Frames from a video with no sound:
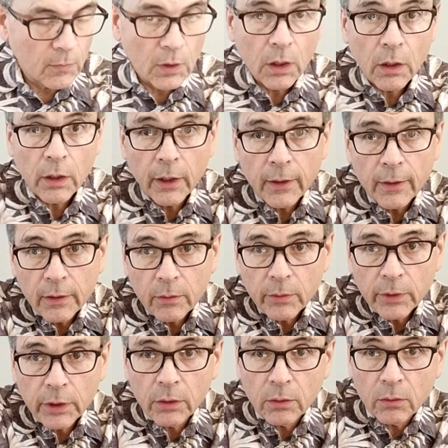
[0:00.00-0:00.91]
All right,
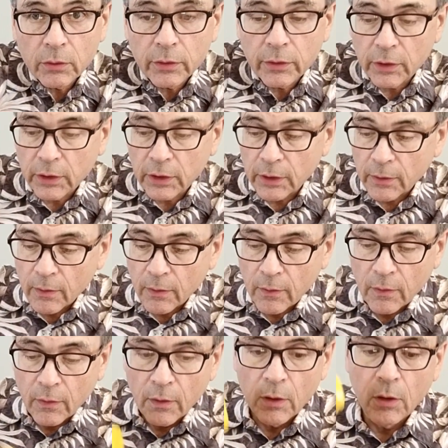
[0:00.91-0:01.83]
here we go with the
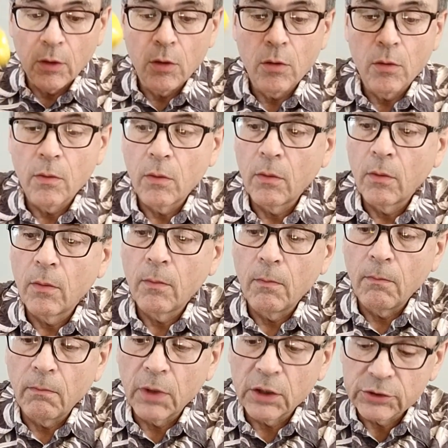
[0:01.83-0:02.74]

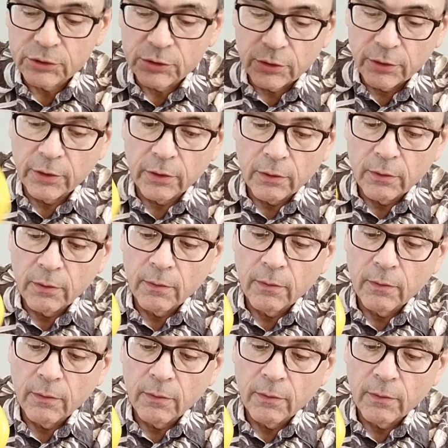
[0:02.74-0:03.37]
mustard.